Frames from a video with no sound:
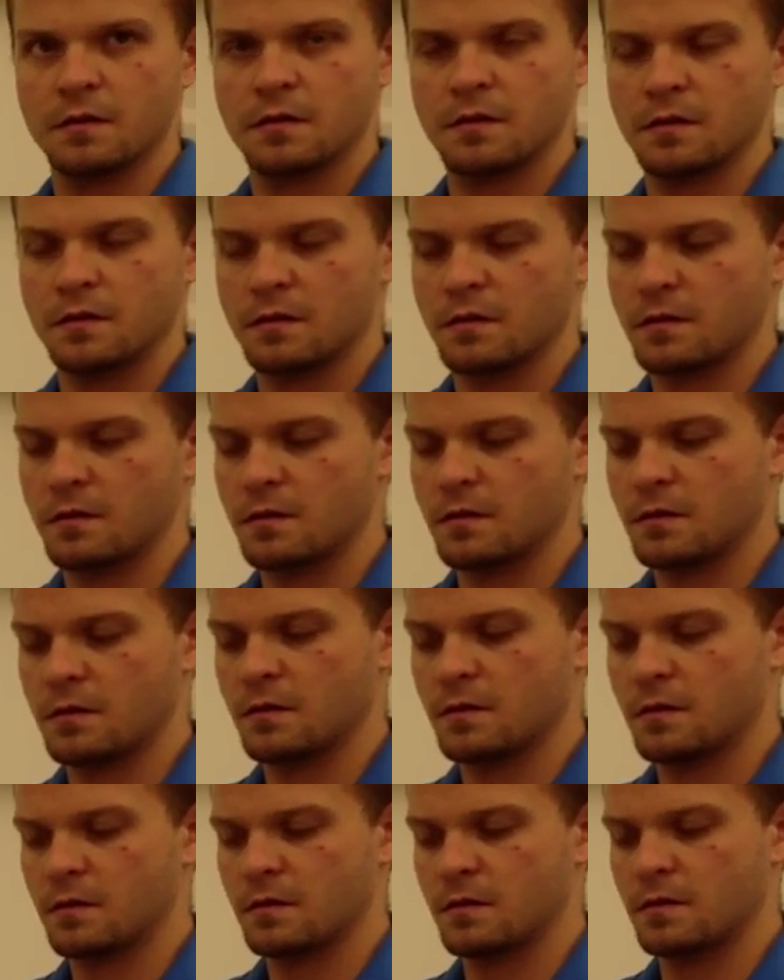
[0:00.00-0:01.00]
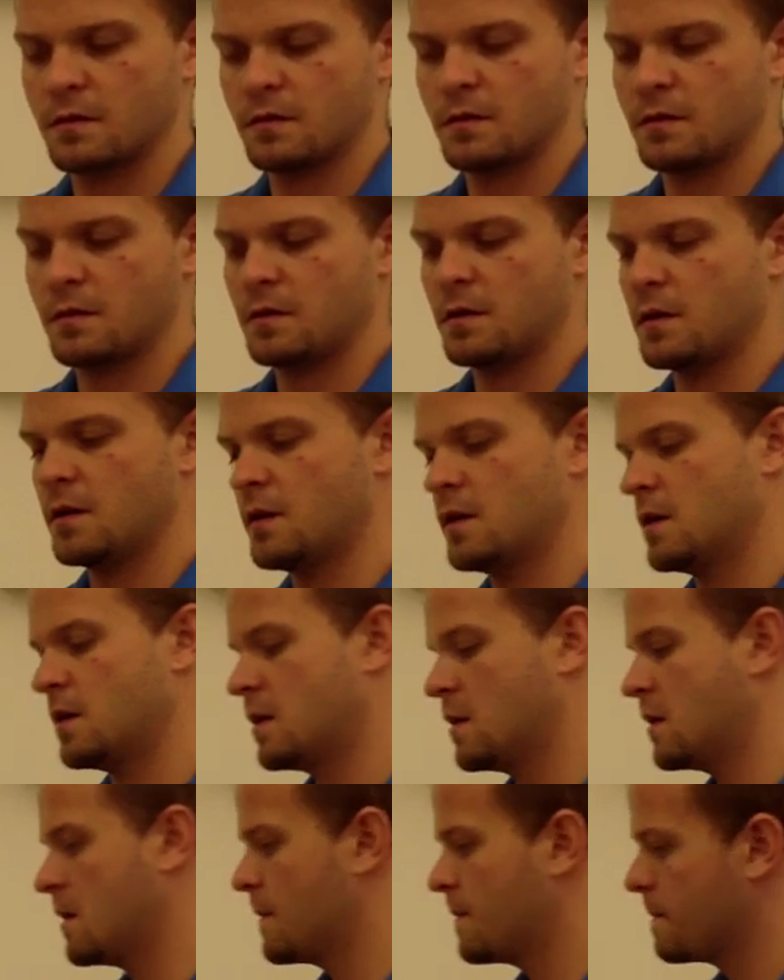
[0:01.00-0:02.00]

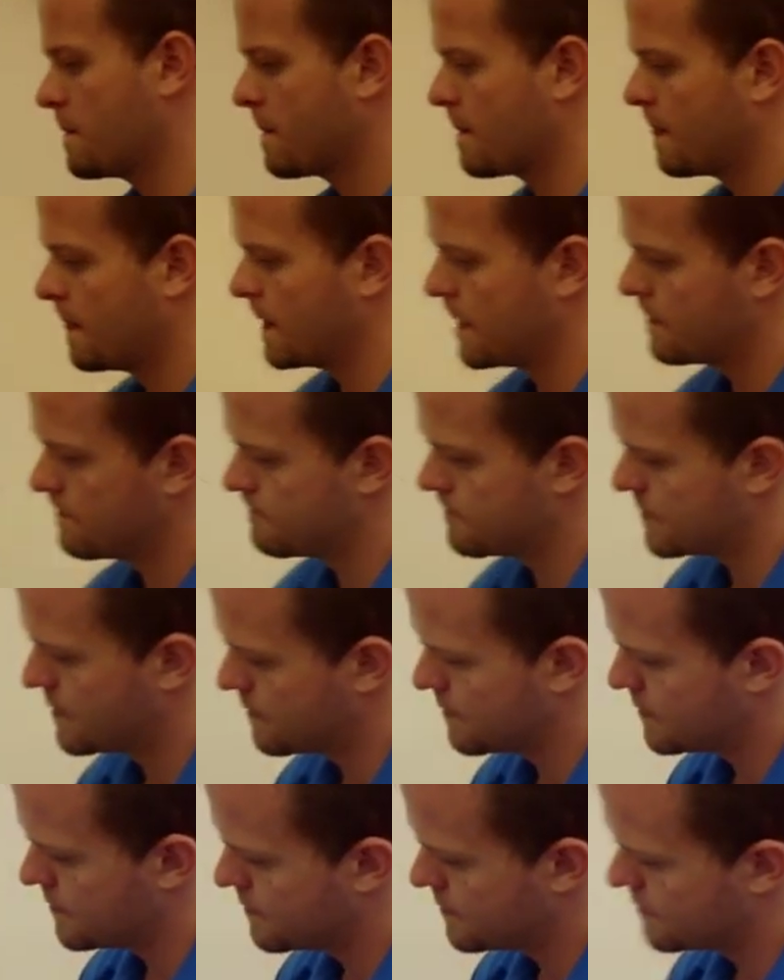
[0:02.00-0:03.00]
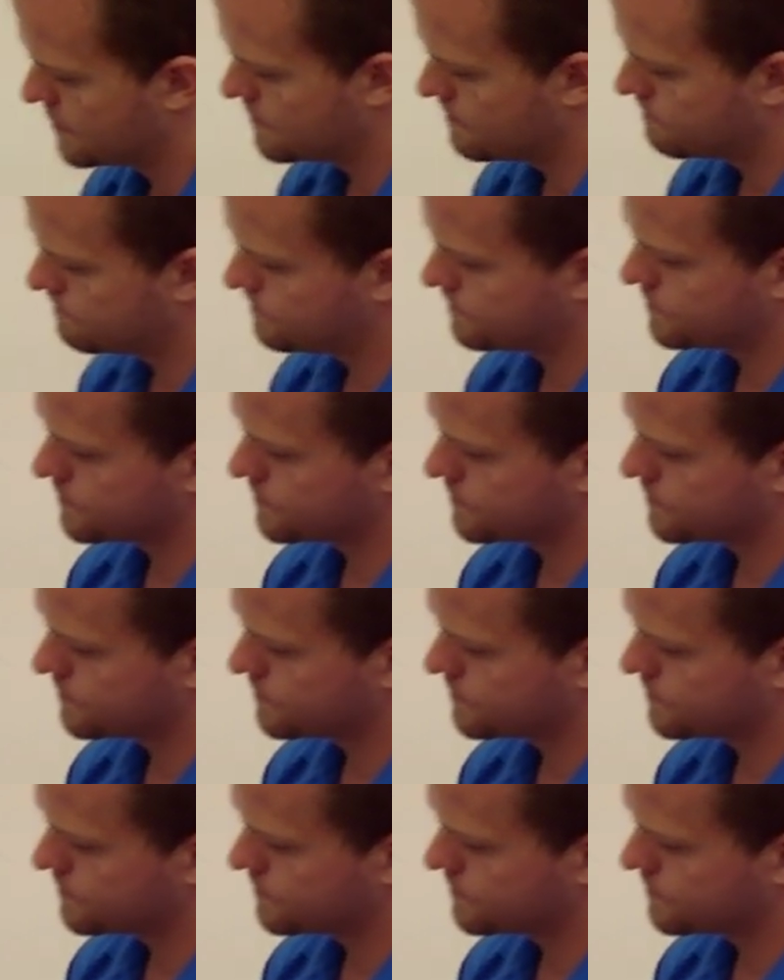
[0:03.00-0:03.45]
(no one is talking)